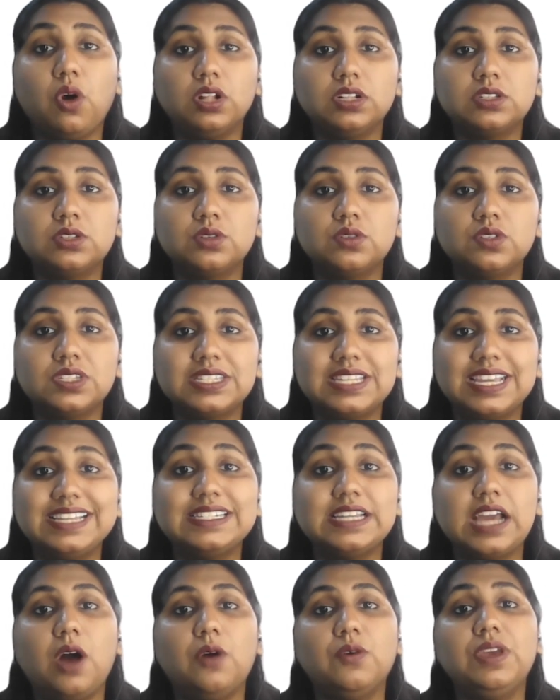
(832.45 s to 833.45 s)
Also
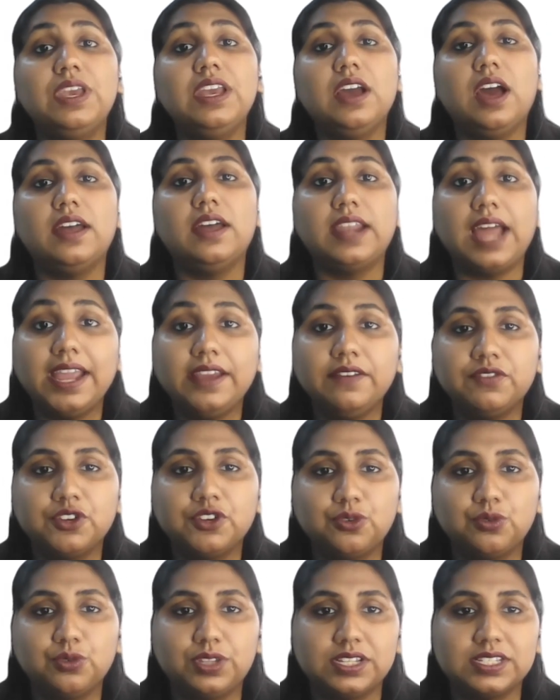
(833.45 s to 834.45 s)
state how he arrived
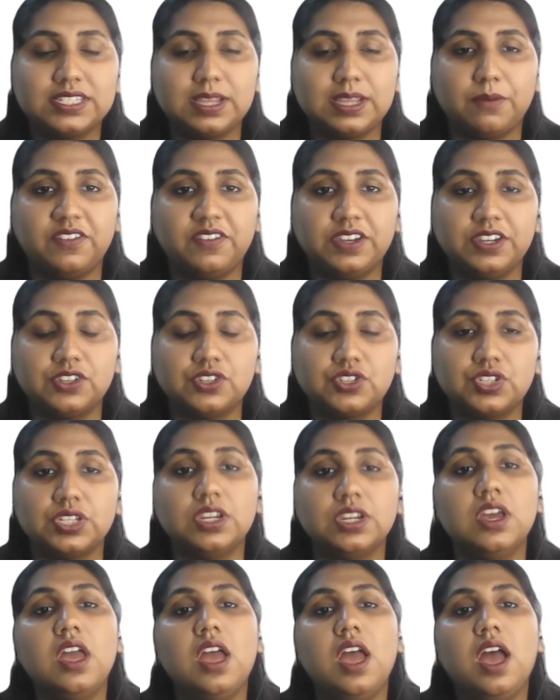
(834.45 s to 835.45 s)
to this
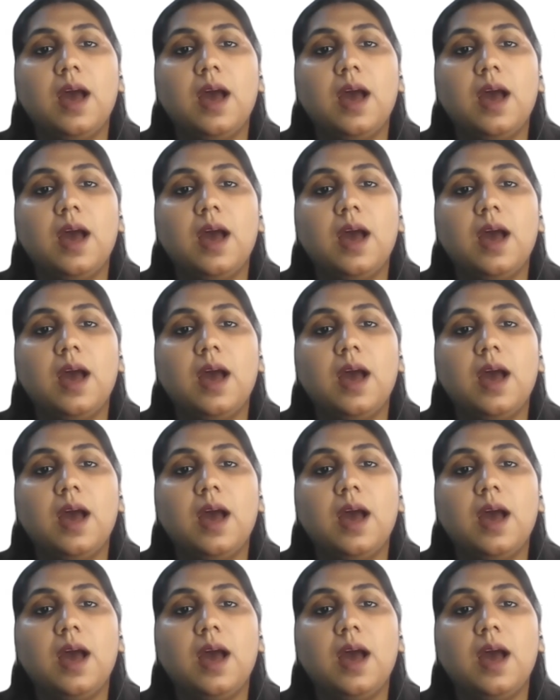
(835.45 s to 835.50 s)
definition.